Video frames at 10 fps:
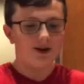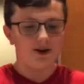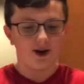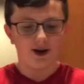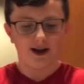the
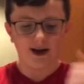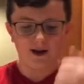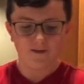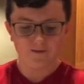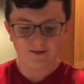garlic
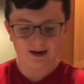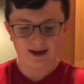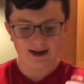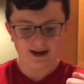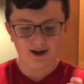and
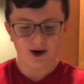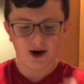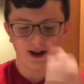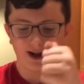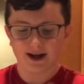hit the
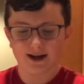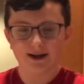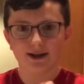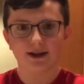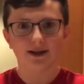garlic,
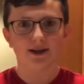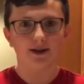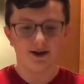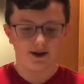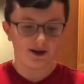
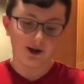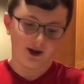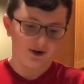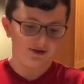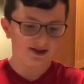or the
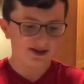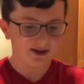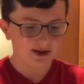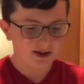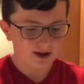cloves,
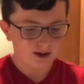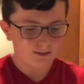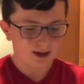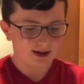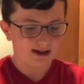
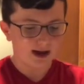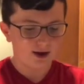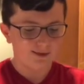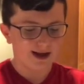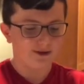because that'll
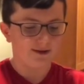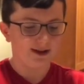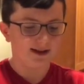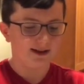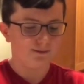make it really
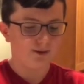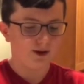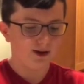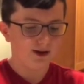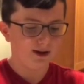simple
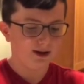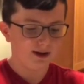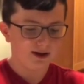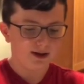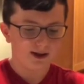
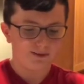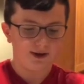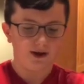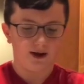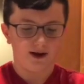to
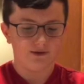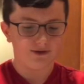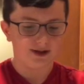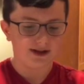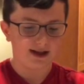peel off
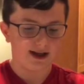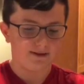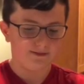the skin.